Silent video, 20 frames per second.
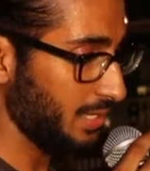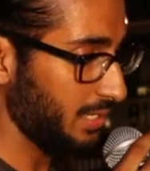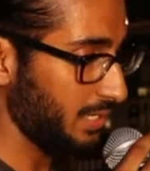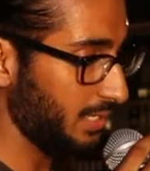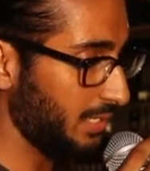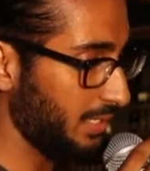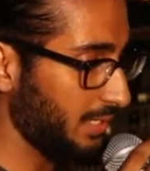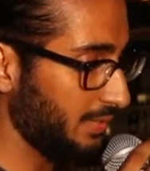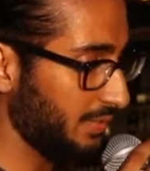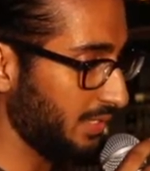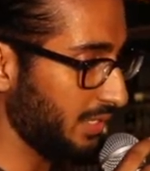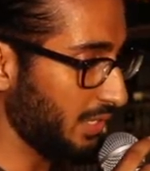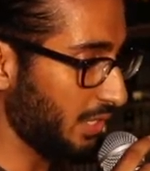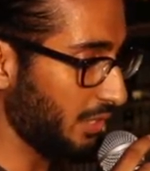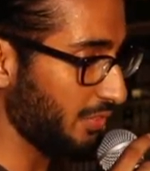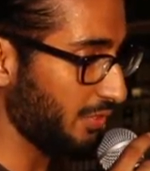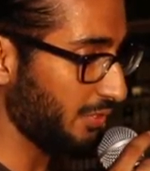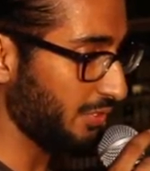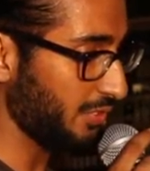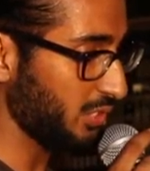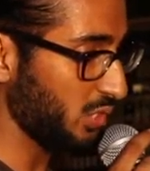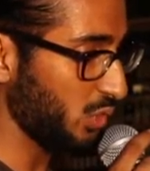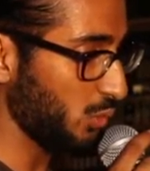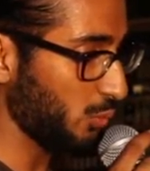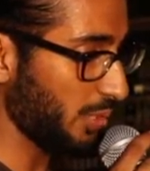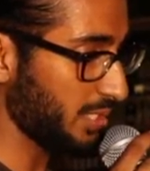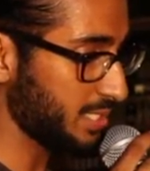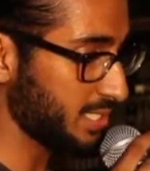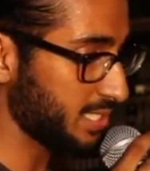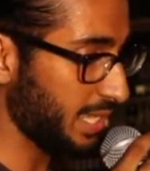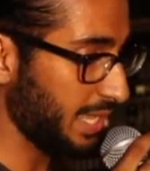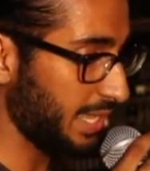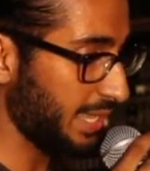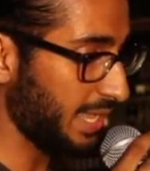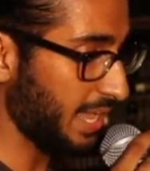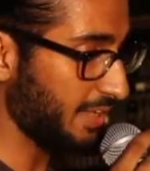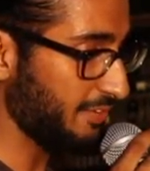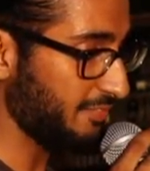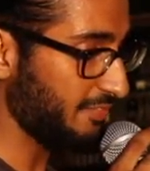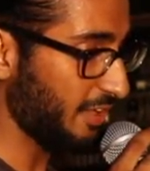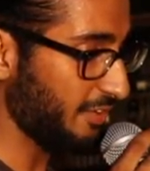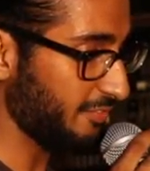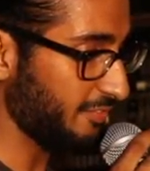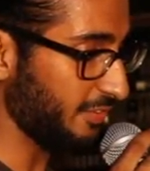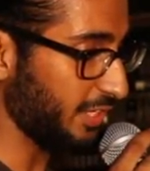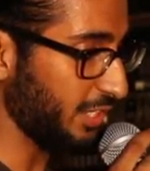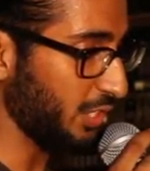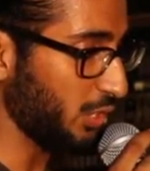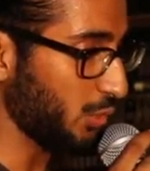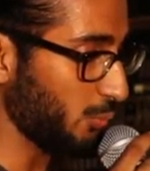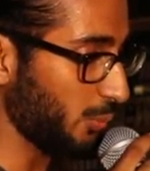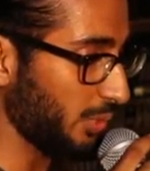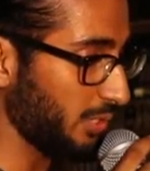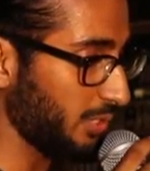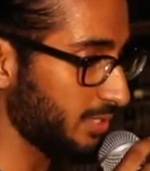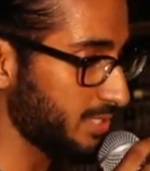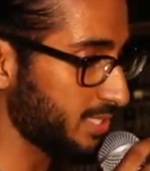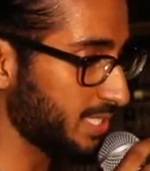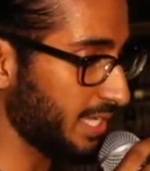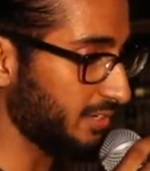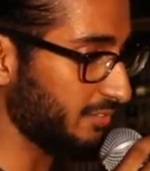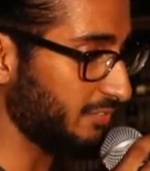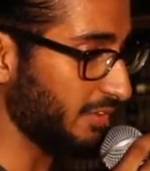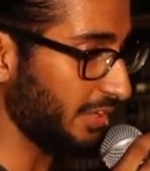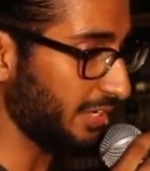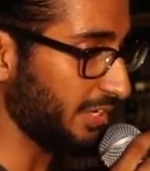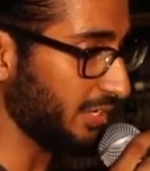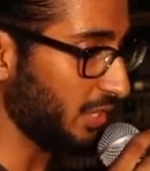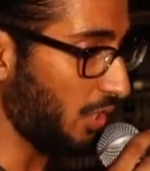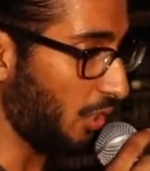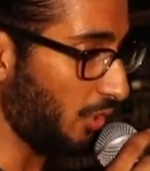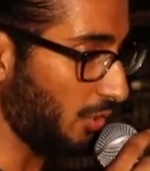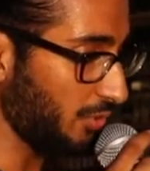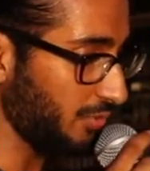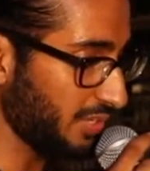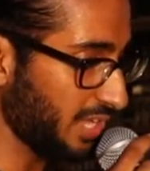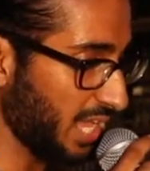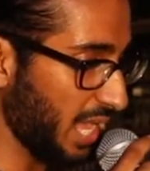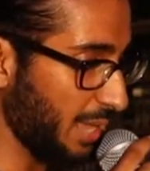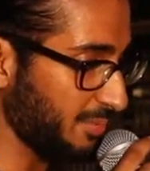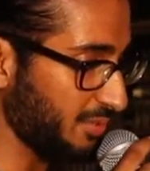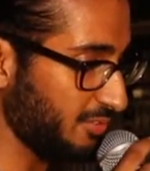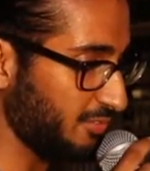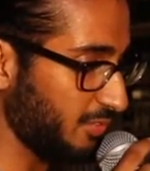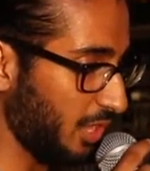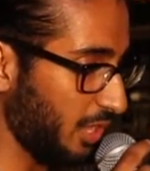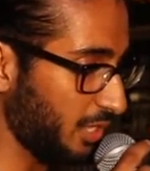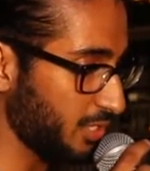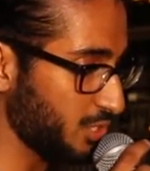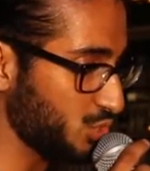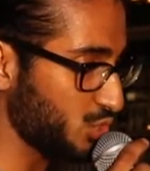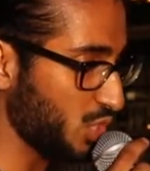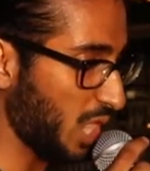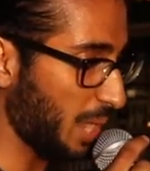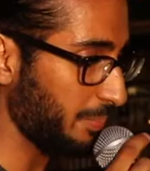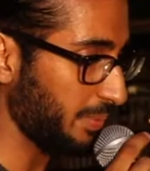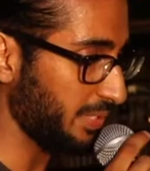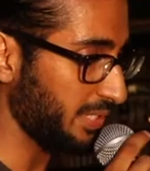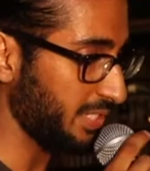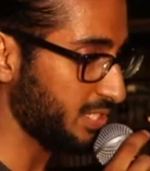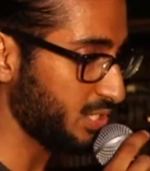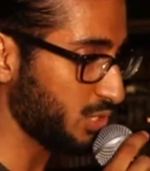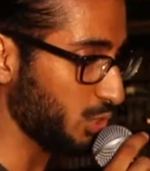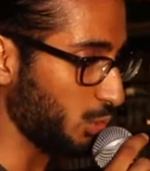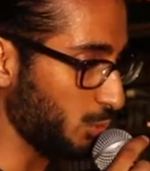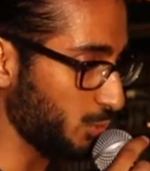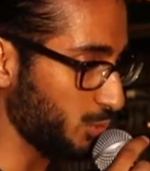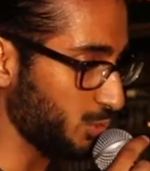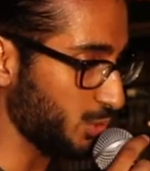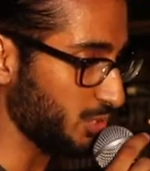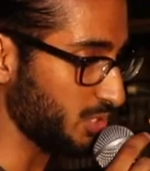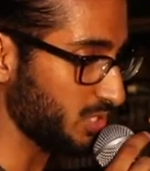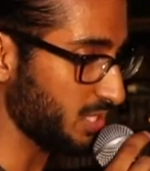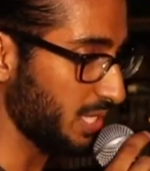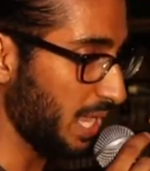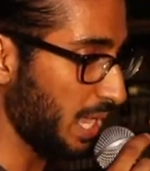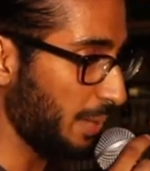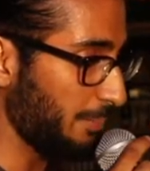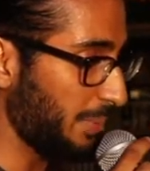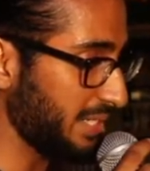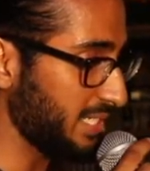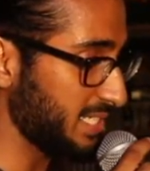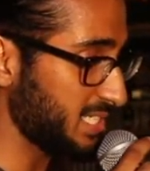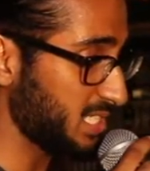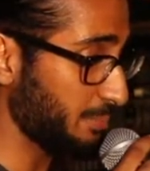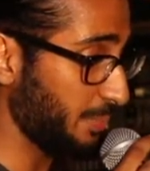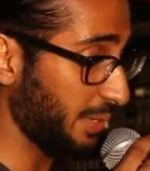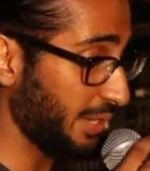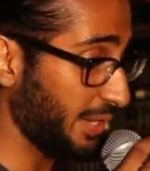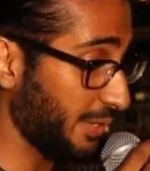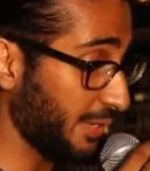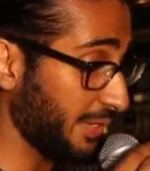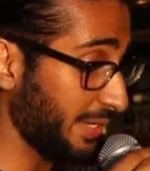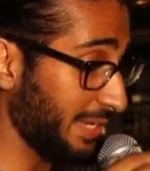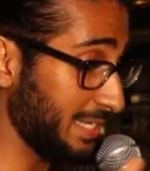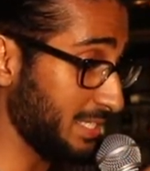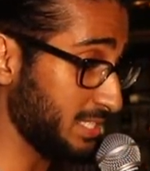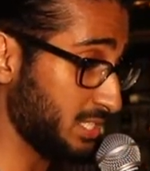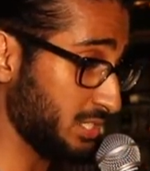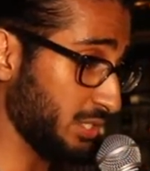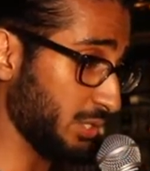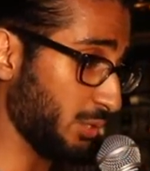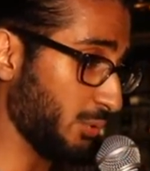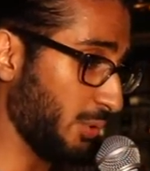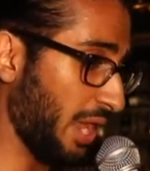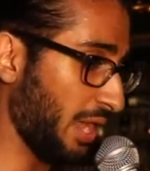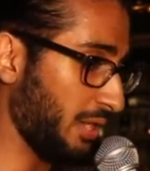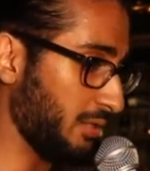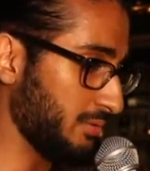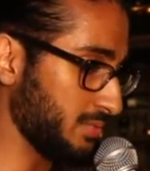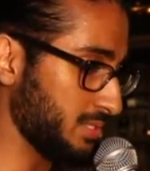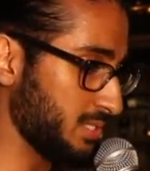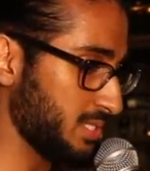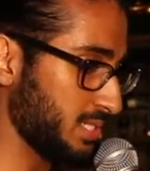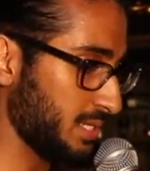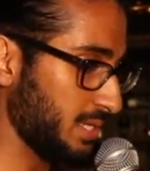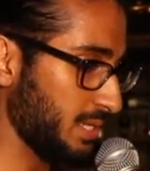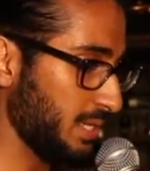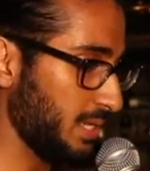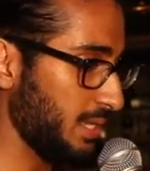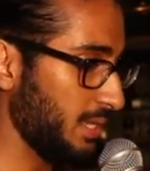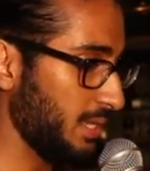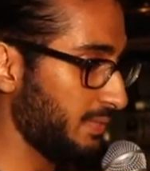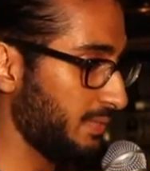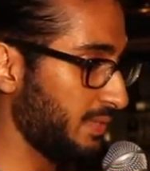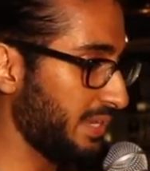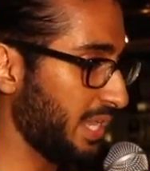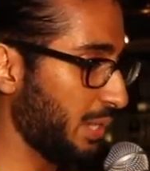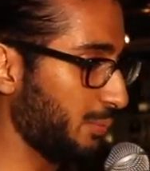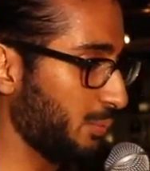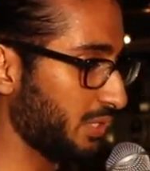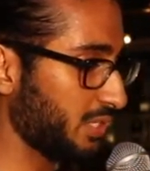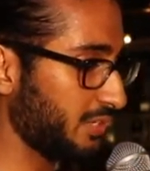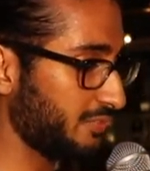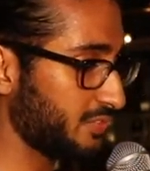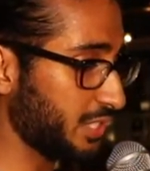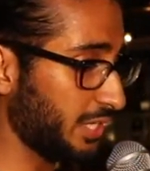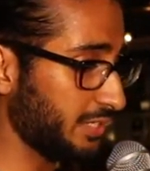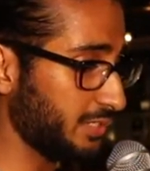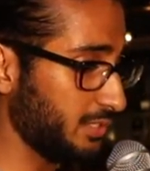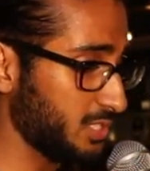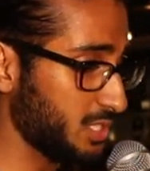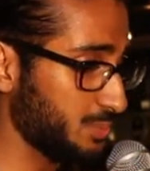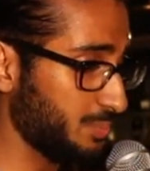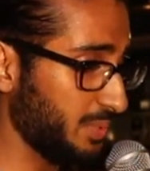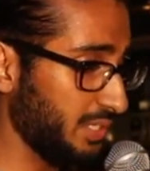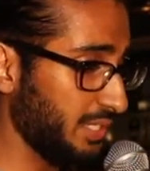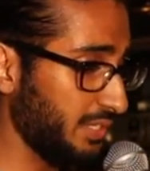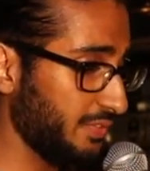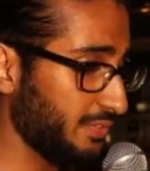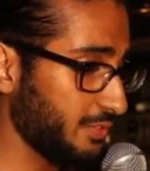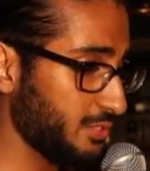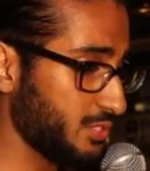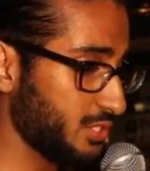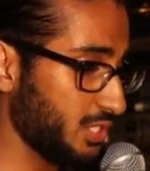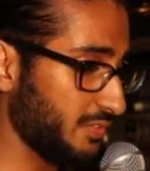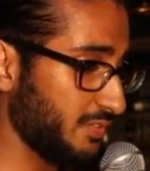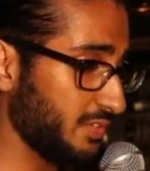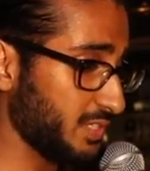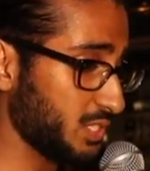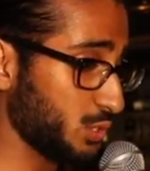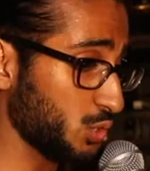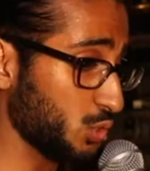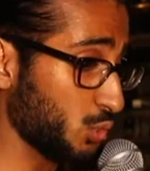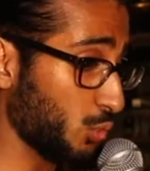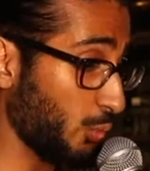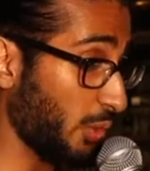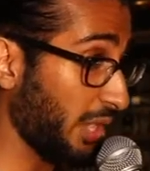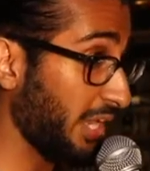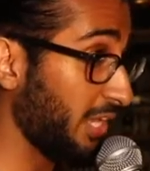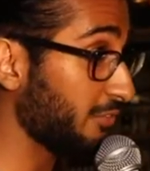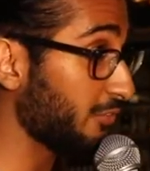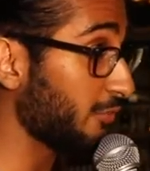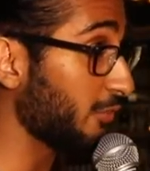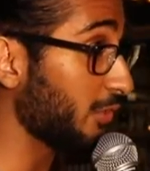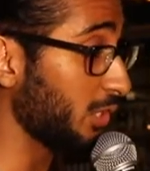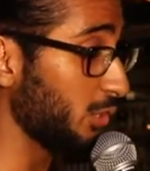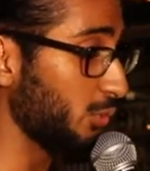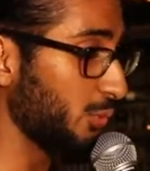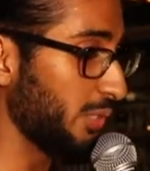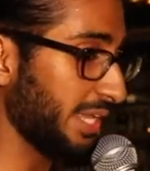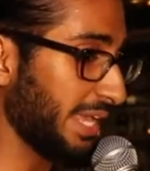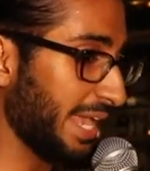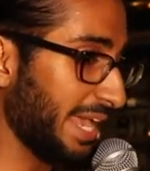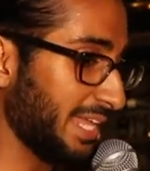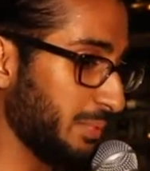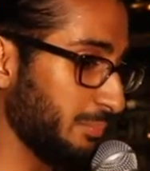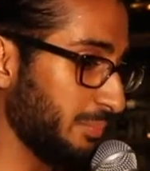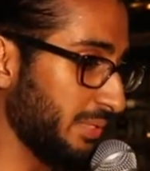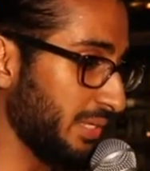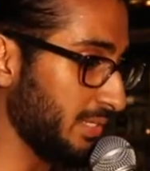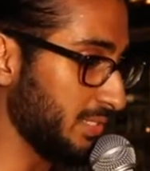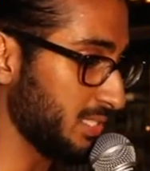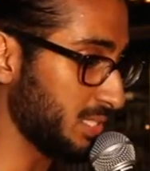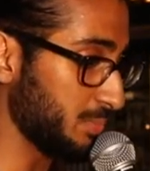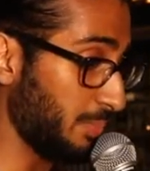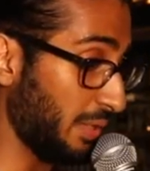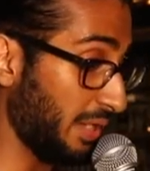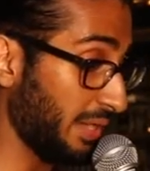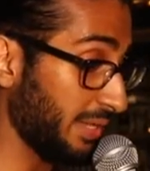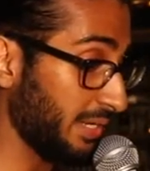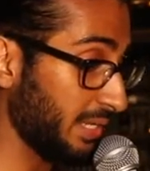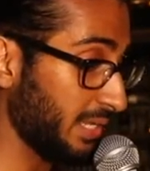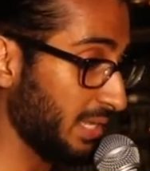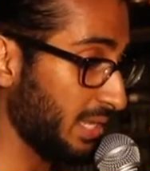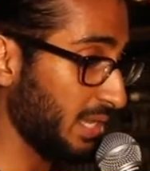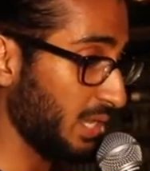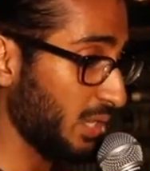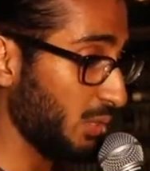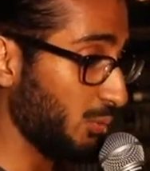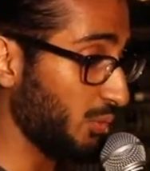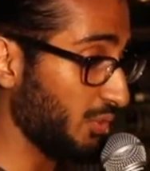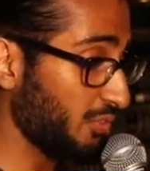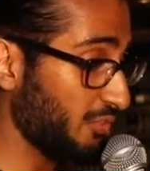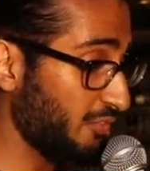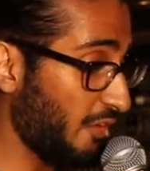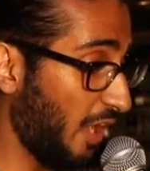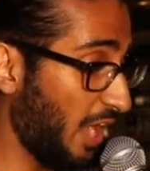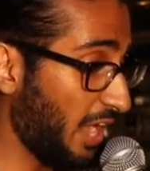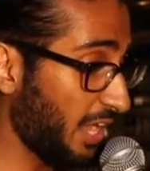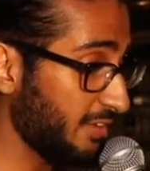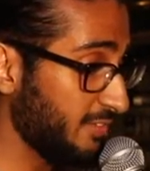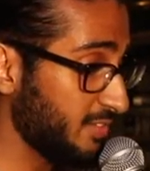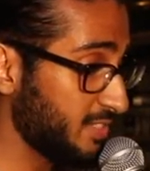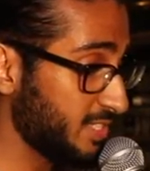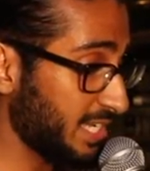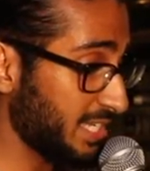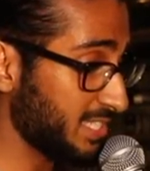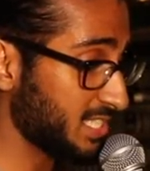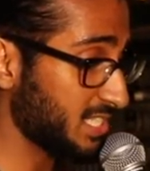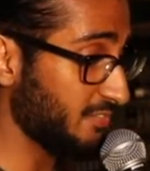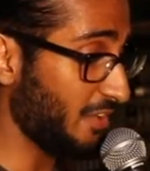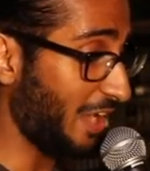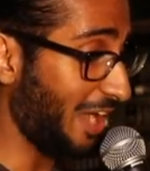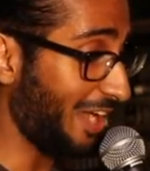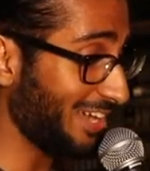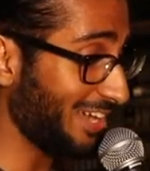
He and the other USAFFE guerrillas had evaded all the camouflaged Japanese soldiers by disappearing into the ground. The network of tunnels beneath the surface was great for eluding enemies, but with five sets of